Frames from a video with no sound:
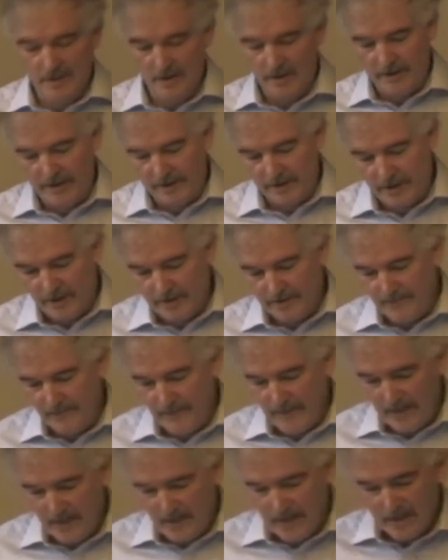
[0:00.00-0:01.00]
knowledge.
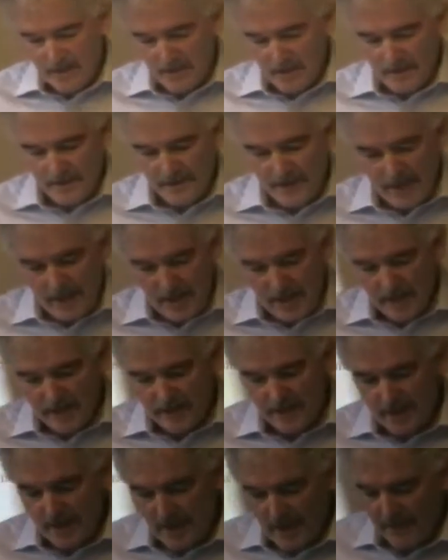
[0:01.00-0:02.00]
So the thing here
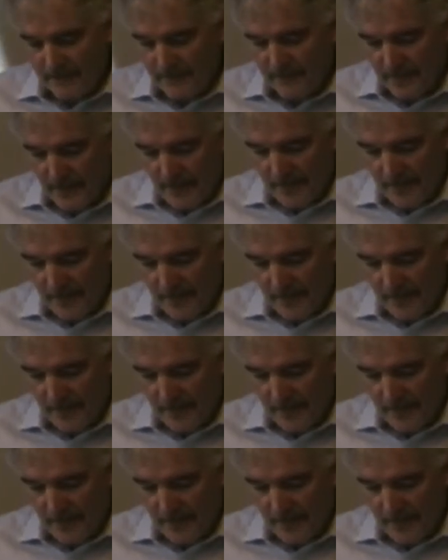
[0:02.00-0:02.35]
is to have